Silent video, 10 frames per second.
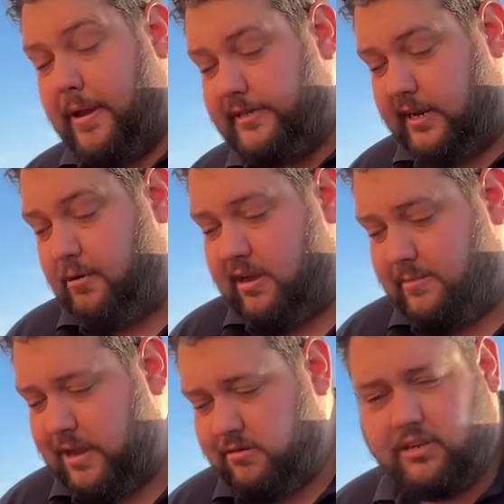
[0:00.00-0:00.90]
basically, where I
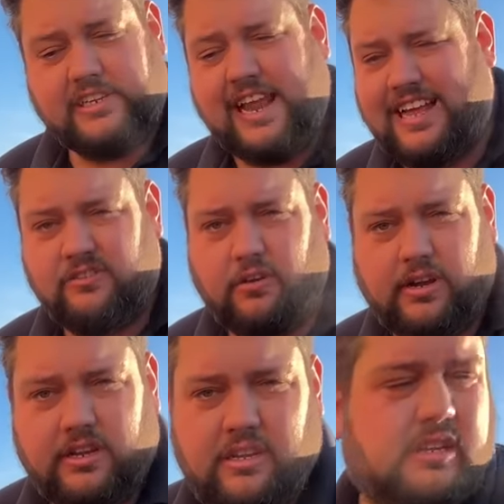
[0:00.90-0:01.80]
am now. I said, nah, that's
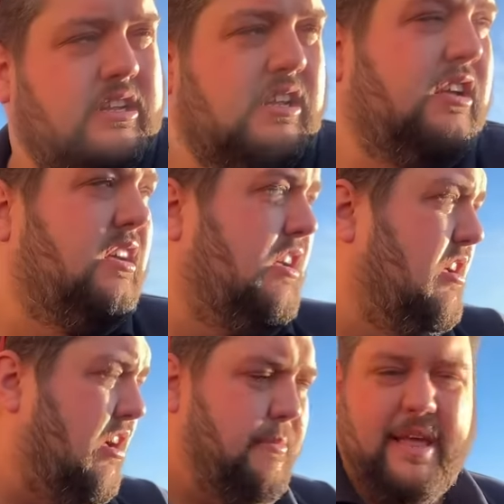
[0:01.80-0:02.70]
right.
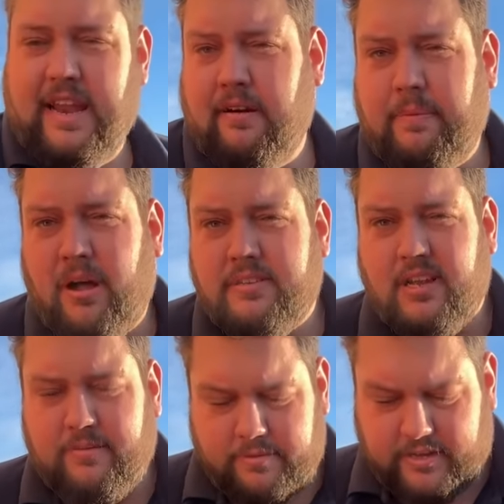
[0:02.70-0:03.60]
I'm here now, parked
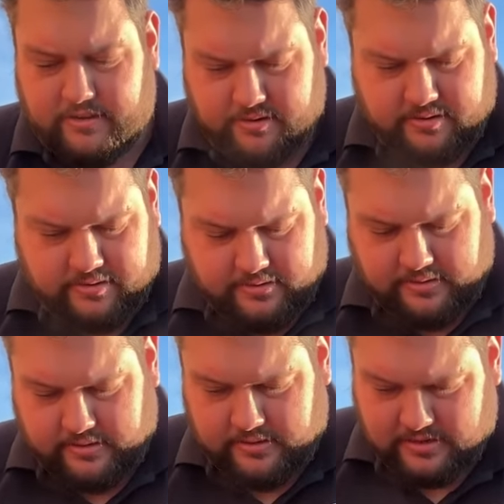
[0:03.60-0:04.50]
up, so
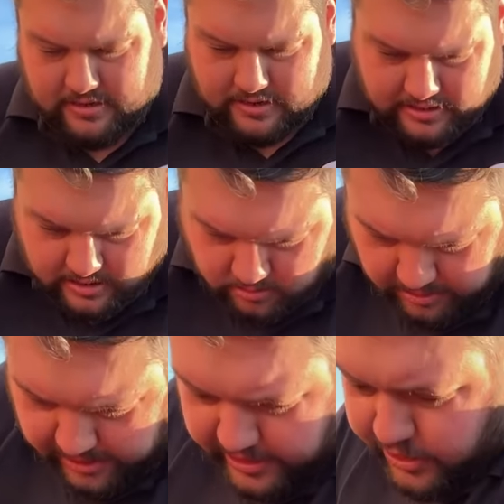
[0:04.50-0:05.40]

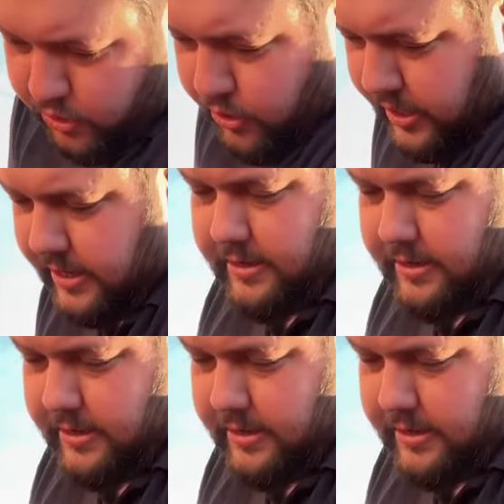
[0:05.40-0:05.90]
what can you do?